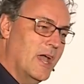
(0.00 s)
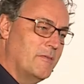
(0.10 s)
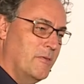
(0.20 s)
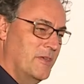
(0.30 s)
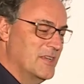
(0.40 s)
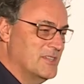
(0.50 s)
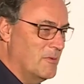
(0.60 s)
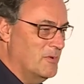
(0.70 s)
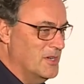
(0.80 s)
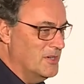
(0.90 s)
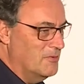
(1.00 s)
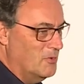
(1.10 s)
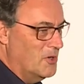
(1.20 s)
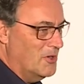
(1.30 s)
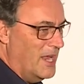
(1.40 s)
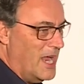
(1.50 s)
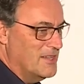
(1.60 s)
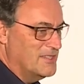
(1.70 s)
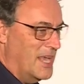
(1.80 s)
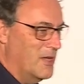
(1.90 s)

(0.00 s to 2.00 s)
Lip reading: other things are we're looking at and saying,